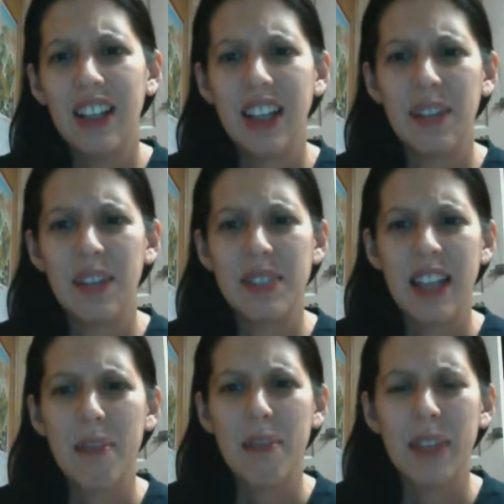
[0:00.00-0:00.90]
get
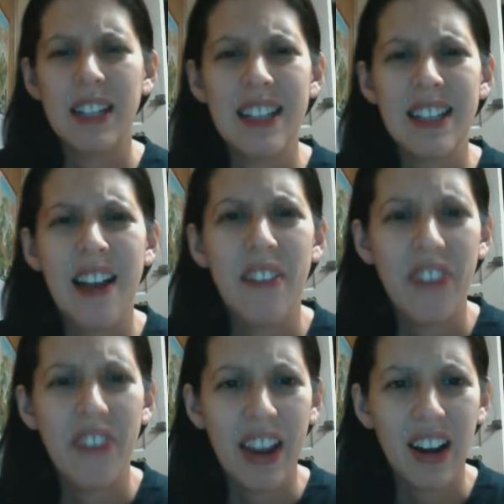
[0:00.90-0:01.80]
upset, but it's not
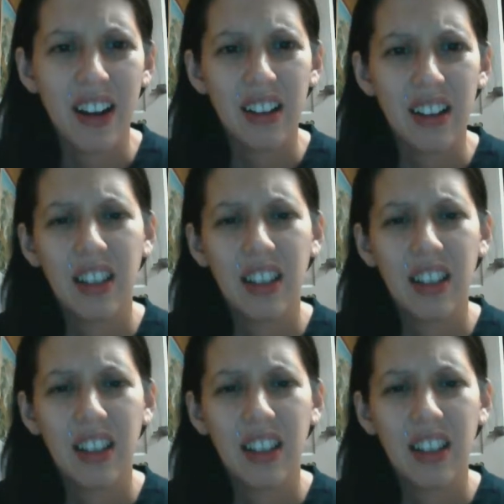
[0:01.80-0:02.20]
fair.